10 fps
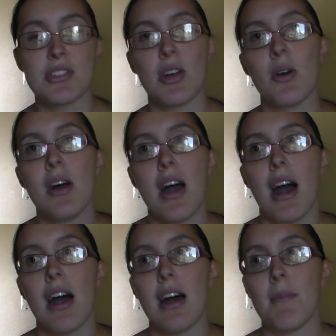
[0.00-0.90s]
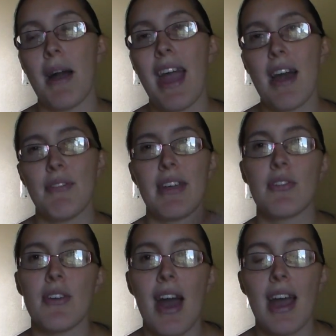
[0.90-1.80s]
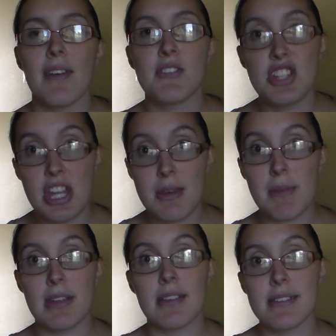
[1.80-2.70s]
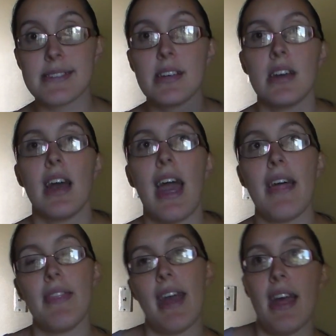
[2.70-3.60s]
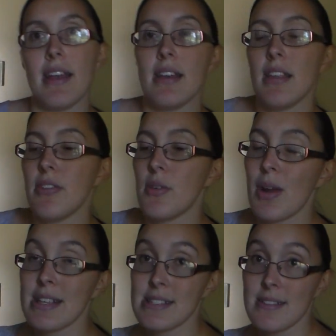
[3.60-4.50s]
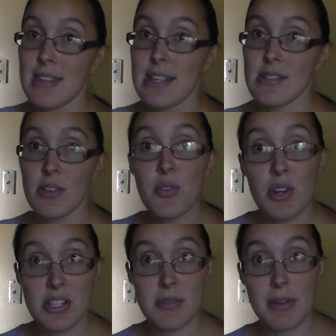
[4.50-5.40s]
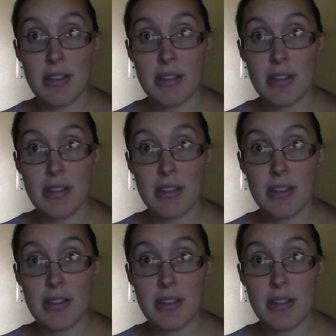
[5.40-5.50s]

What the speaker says: So I have like 5 cheat meals, and then the rest of these are freezer